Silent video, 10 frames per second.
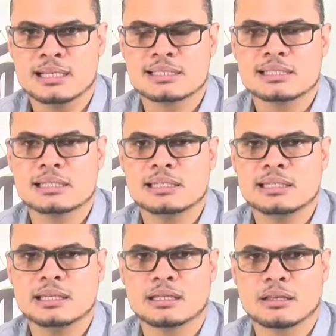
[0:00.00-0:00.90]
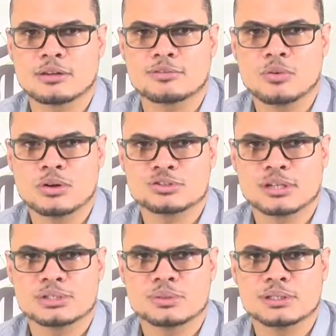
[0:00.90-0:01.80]
still needing another
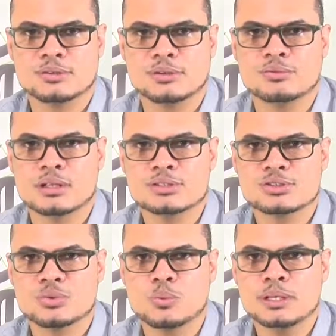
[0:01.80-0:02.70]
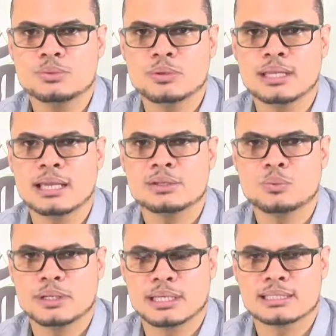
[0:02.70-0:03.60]
423 runs to win with 8
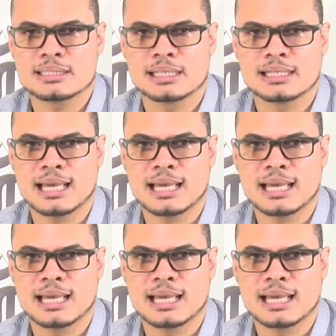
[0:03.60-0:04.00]
wickets in